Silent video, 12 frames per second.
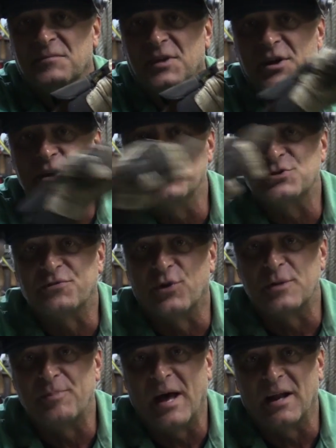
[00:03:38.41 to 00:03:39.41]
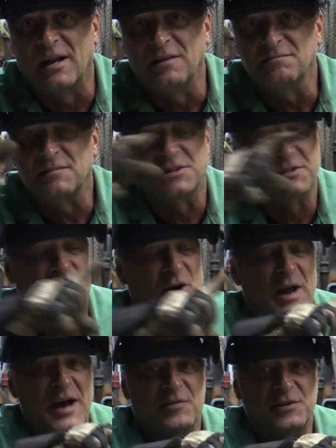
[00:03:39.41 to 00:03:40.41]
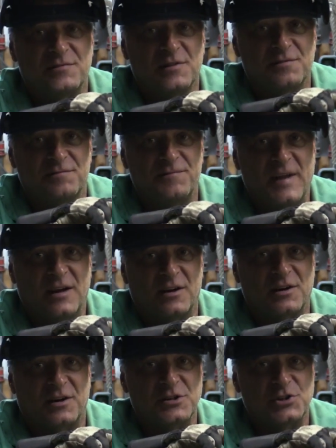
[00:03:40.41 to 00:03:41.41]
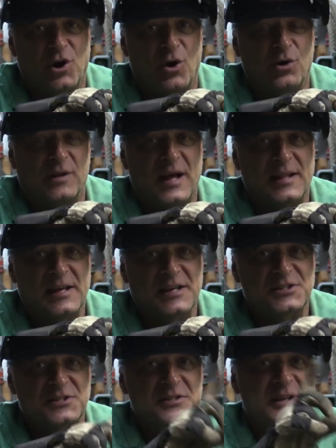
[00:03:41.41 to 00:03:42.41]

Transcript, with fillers: Going to use a foot pedal because I don't have a, a, finger control on this.